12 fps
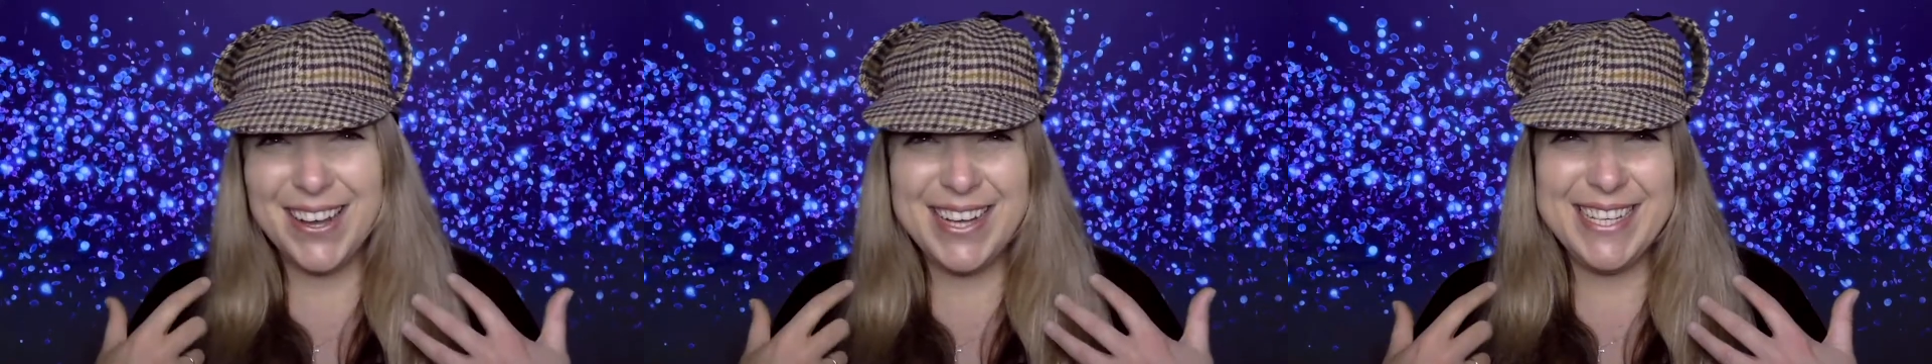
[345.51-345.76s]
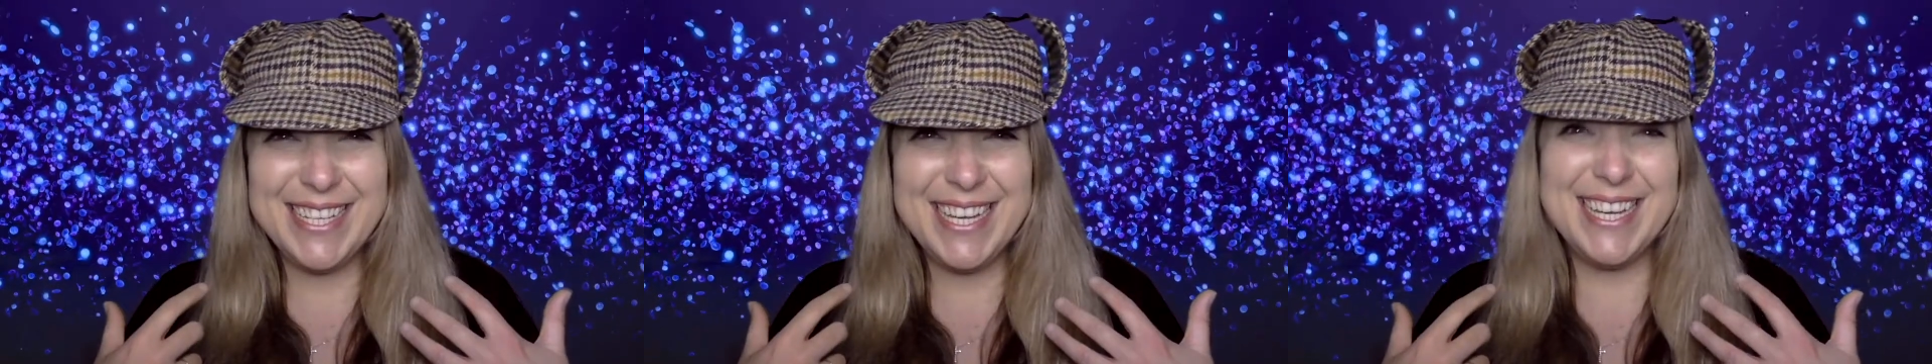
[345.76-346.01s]

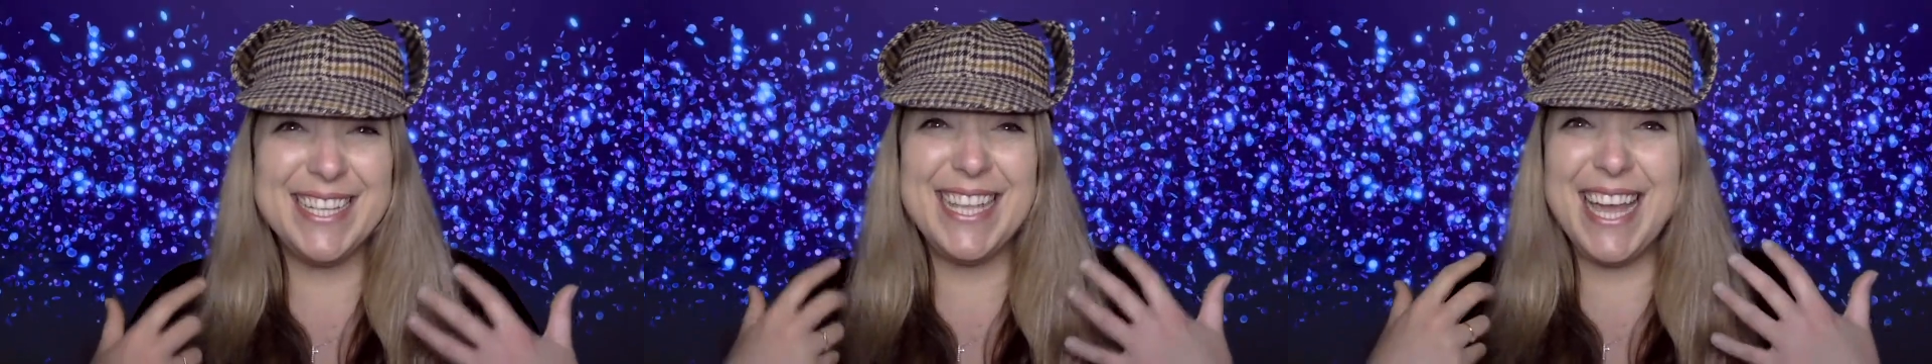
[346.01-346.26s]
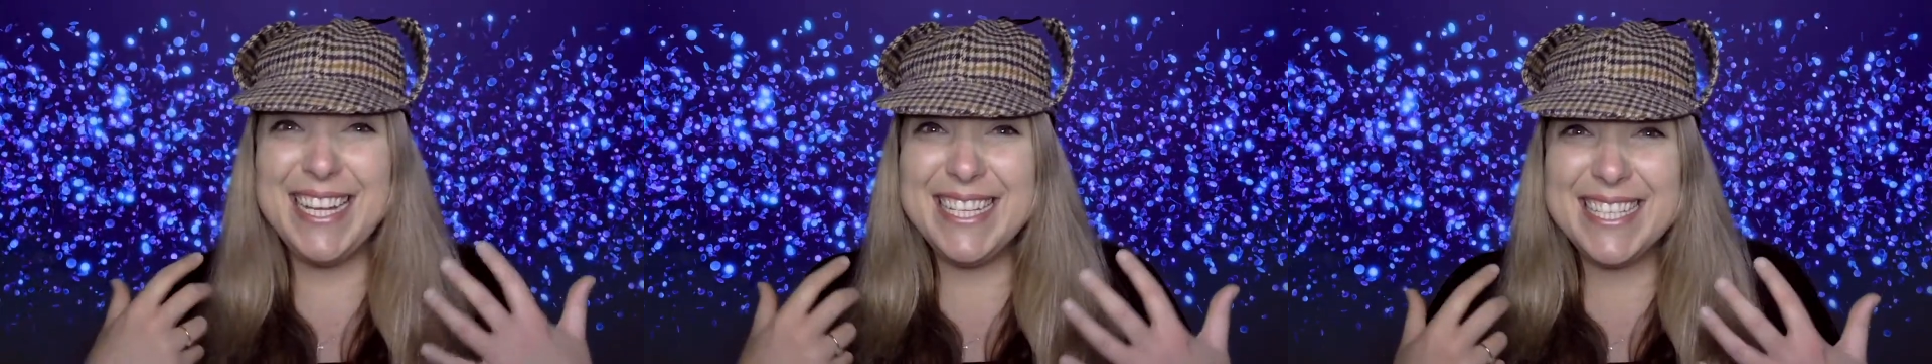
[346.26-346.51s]
ideas
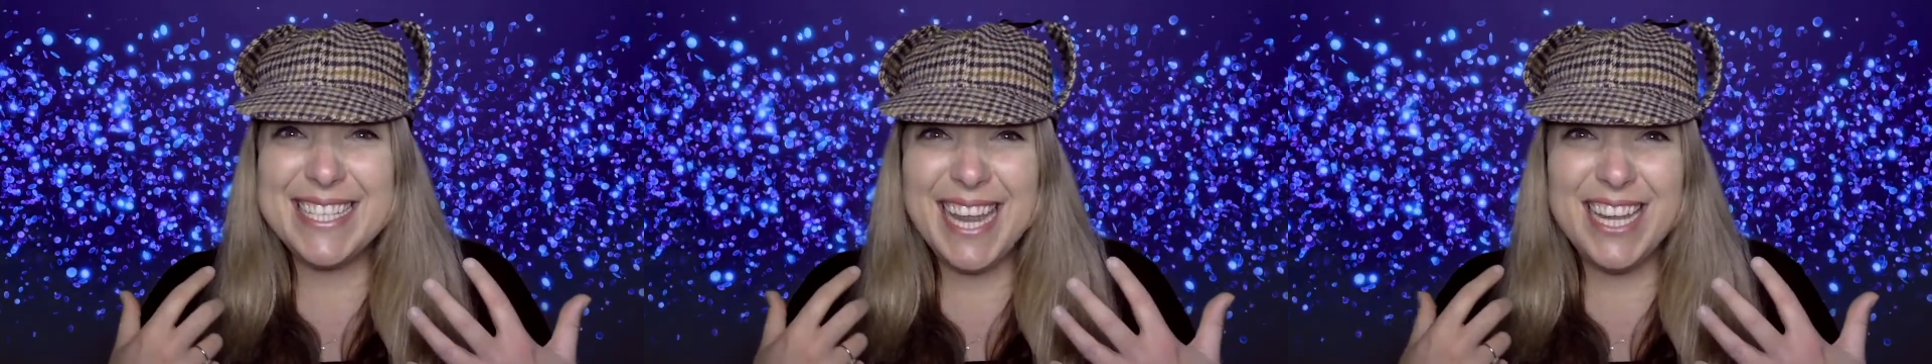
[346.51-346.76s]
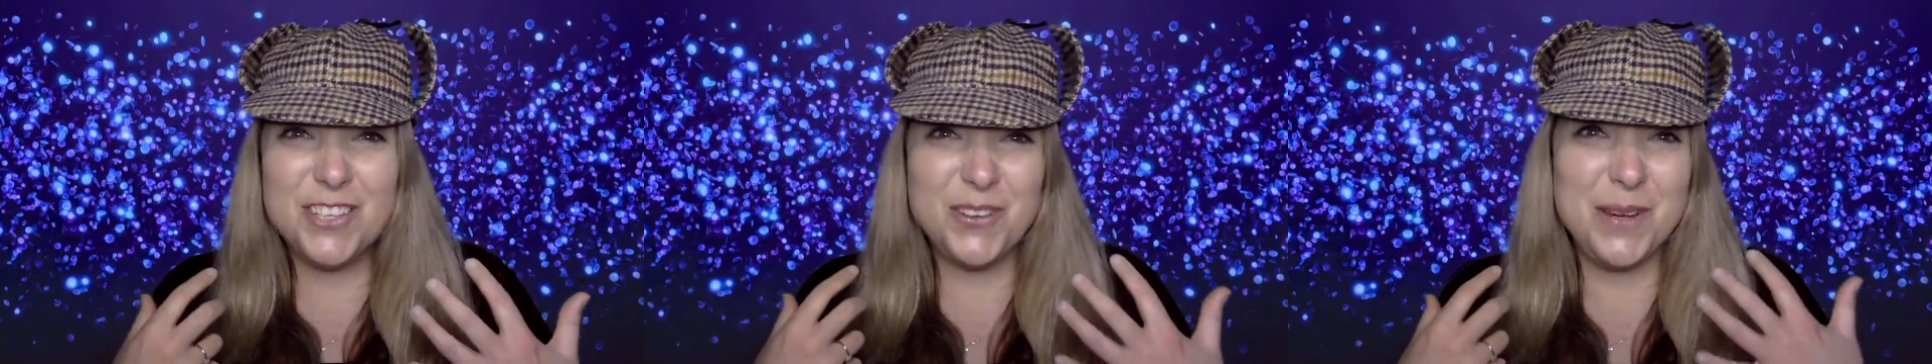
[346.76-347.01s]
and his
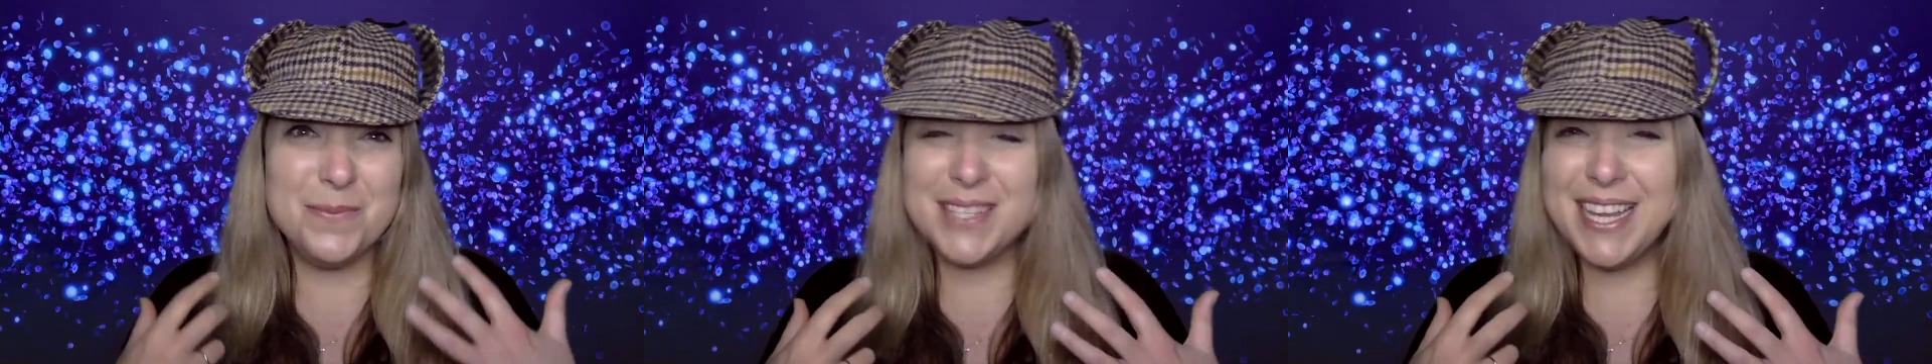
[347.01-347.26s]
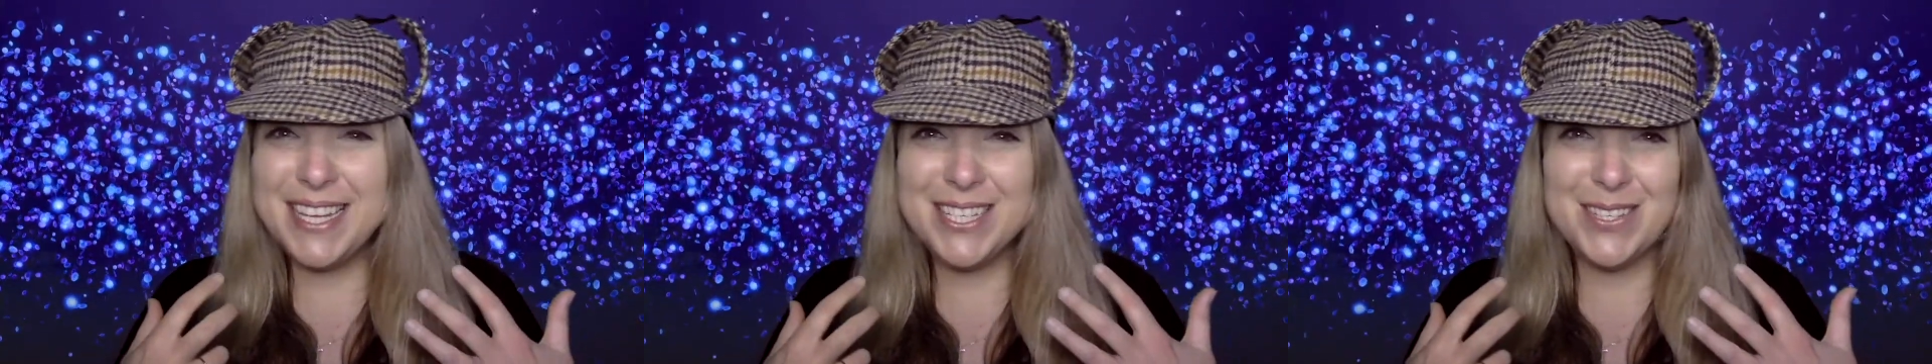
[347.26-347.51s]
daydreams
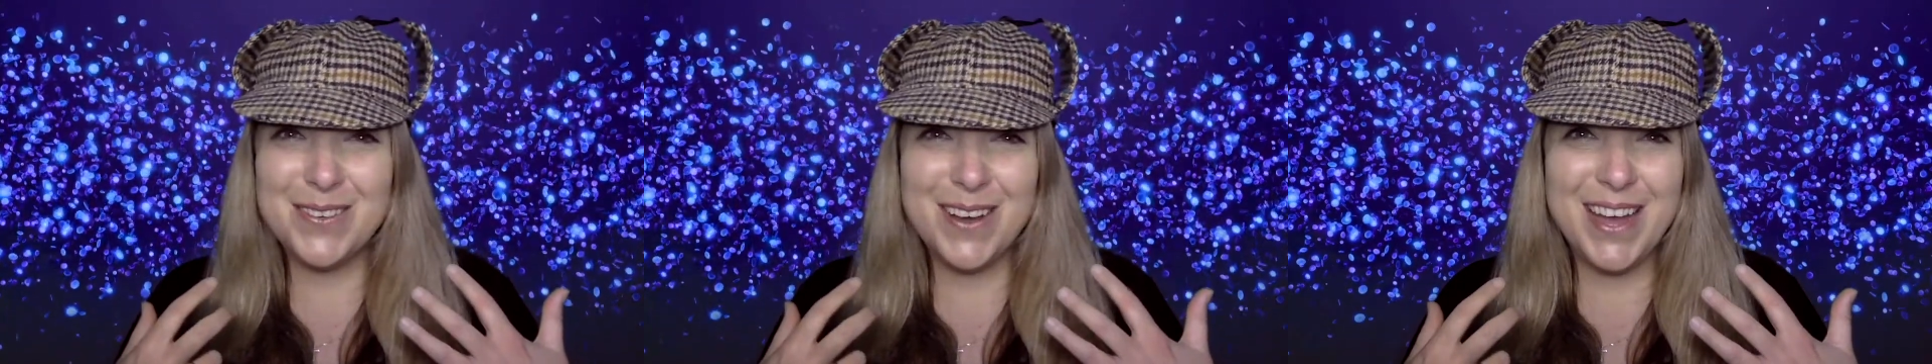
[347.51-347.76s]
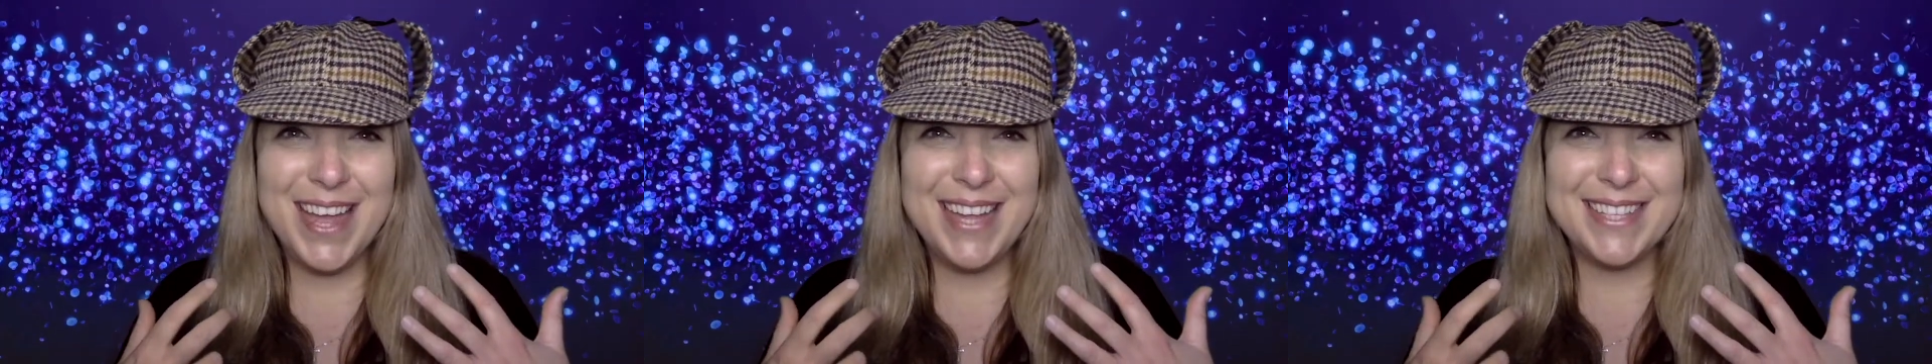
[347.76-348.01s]
into our
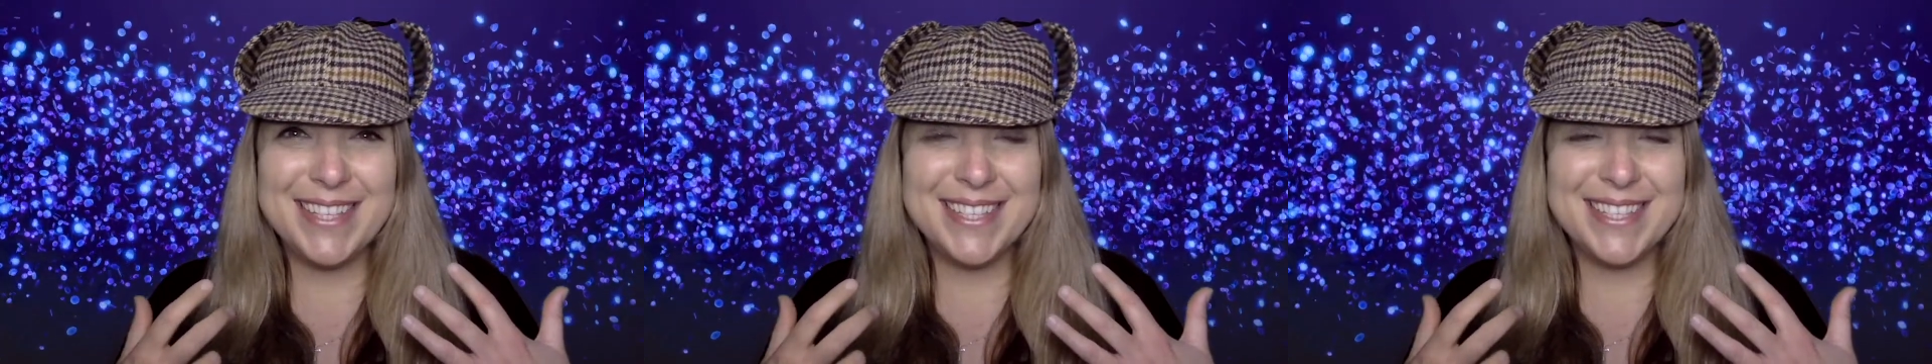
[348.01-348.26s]
heads.